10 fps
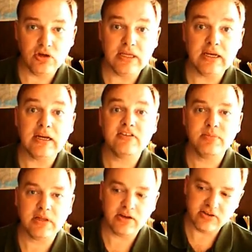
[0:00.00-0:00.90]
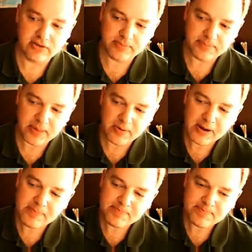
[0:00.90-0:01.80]
You need an explanation. All
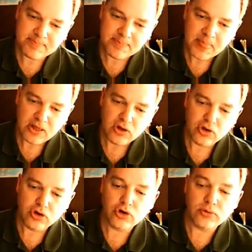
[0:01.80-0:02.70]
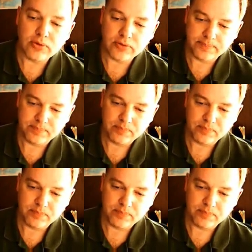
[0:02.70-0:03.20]
right? Como.